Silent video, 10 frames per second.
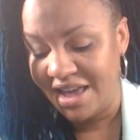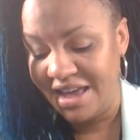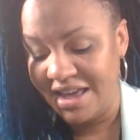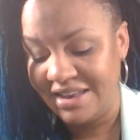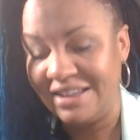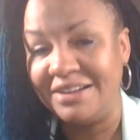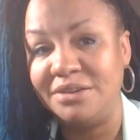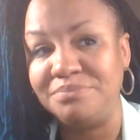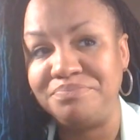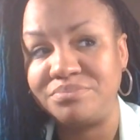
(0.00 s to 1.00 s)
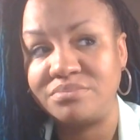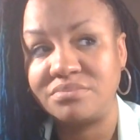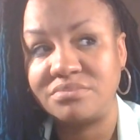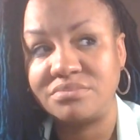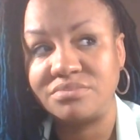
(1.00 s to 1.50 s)
And um,
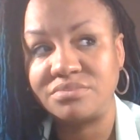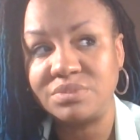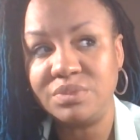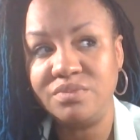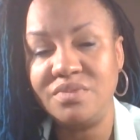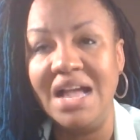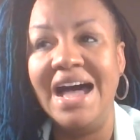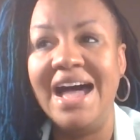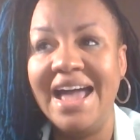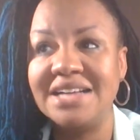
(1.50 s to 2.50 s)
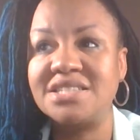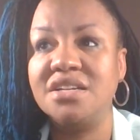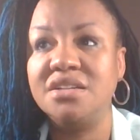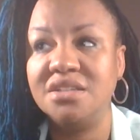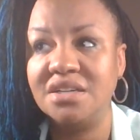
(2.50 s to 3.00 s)
I had to
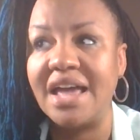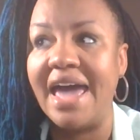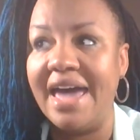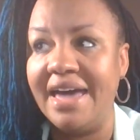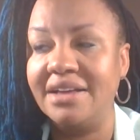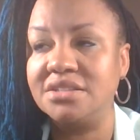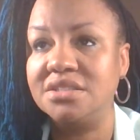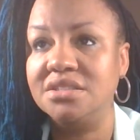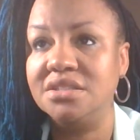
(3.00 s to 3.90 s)
look at